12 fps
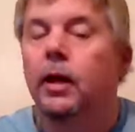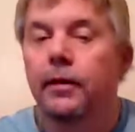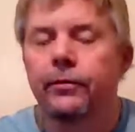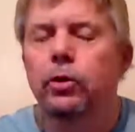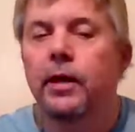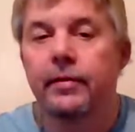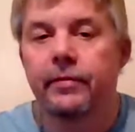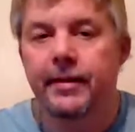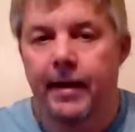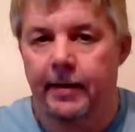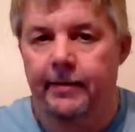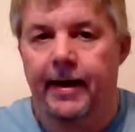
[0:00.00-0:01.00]
If you're giving
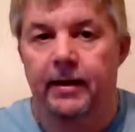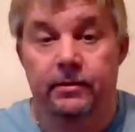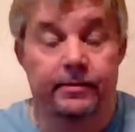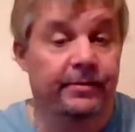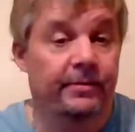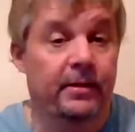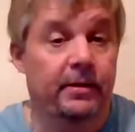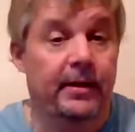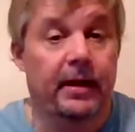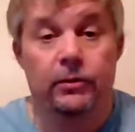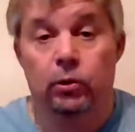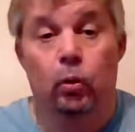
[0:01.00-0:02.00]
$10,000,
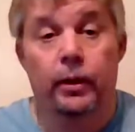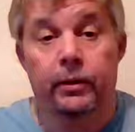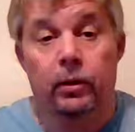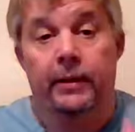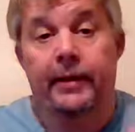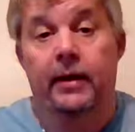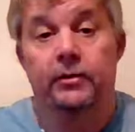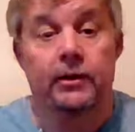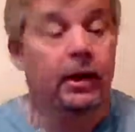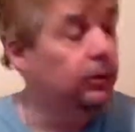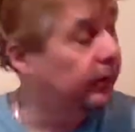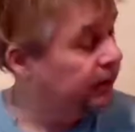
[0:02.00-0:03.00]
$15,000,
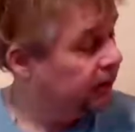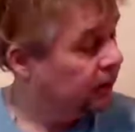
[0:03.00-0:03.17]
$20,000 raise.